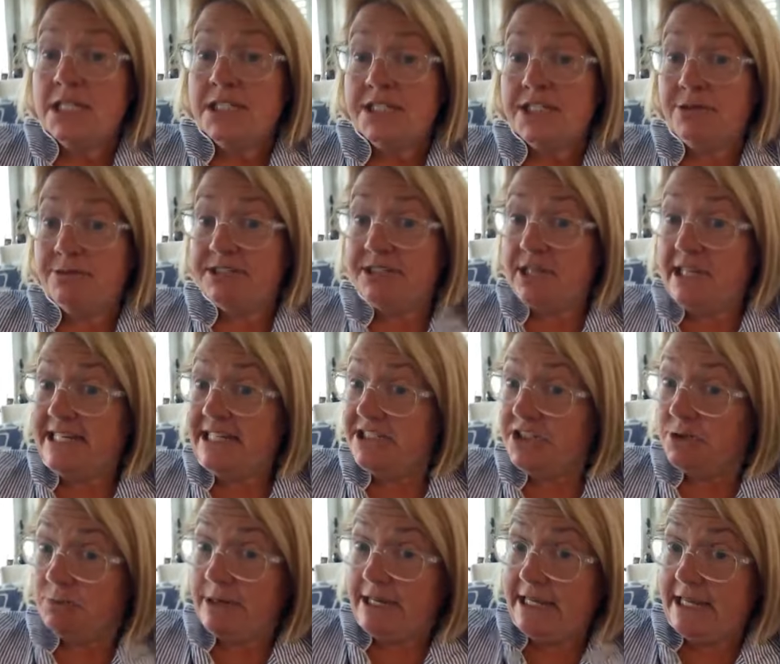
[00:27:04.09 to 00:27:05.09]
So it's
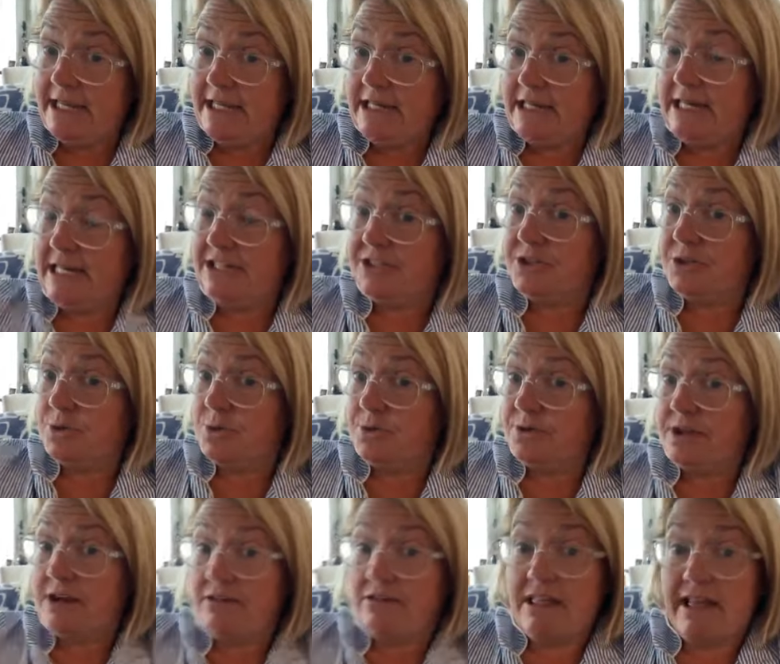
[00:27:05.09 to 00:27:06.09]
Easter weekend in Eastern
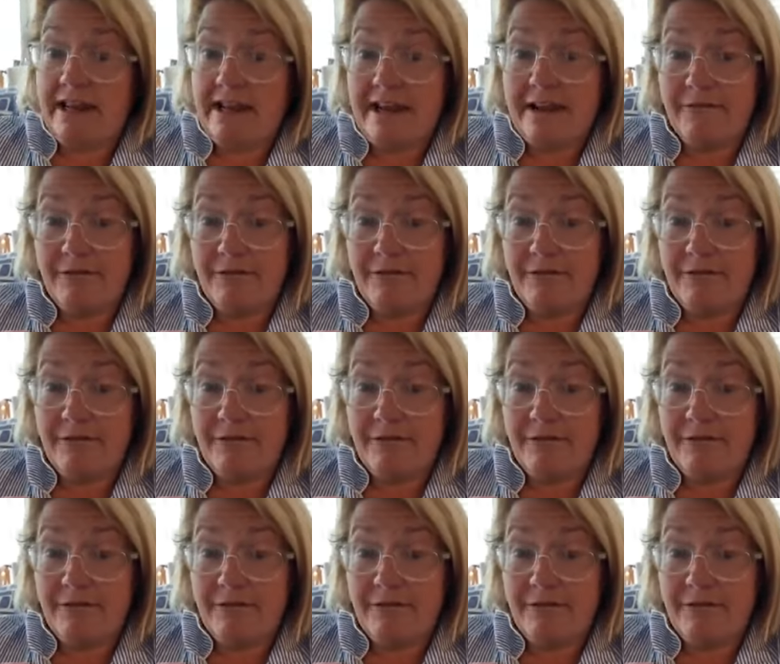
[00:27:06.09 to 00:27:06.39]
North Carolina.